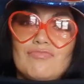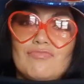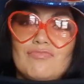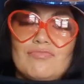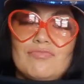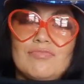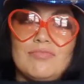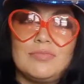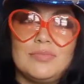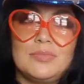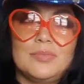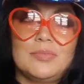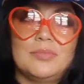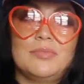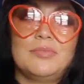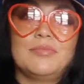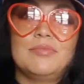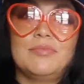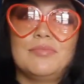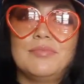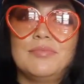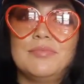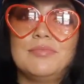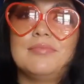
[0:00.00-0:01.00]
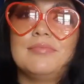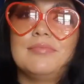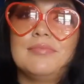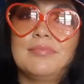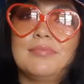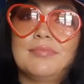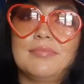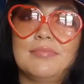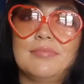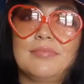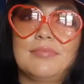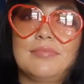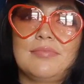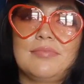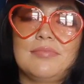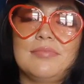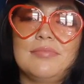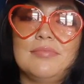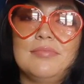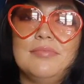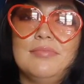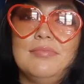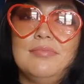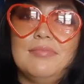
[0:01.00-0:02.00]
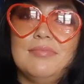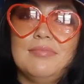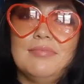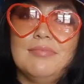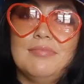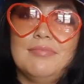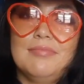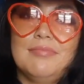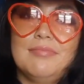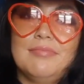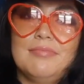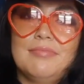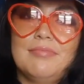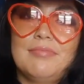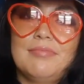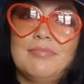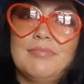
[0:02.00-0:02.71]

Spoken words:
[no speech]